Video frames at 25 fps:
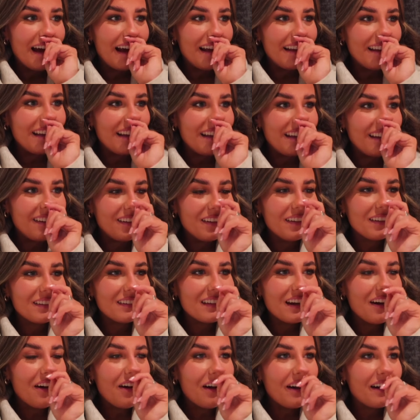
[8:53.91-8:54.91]
And then he
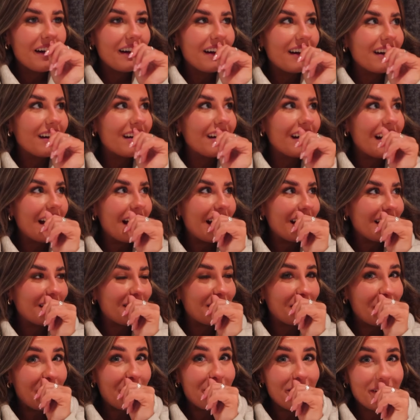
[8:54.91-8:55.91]
looked at our
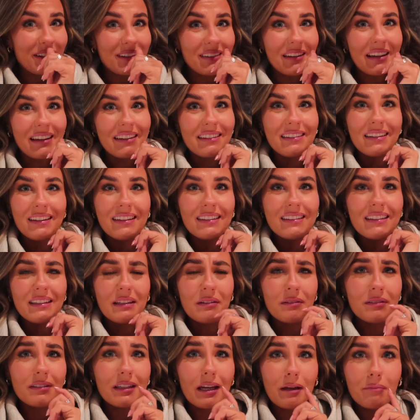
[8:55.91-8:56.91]
driver's license
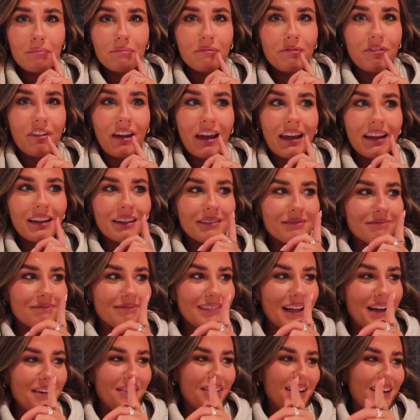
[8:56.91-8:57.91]
and he was like, fake.
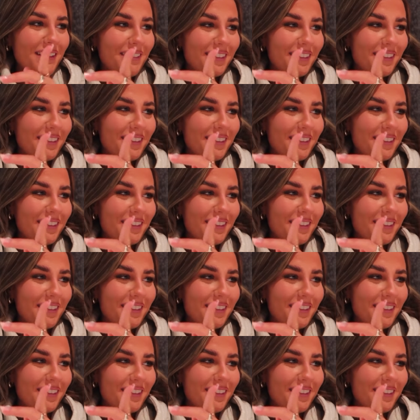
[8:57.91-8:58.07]
We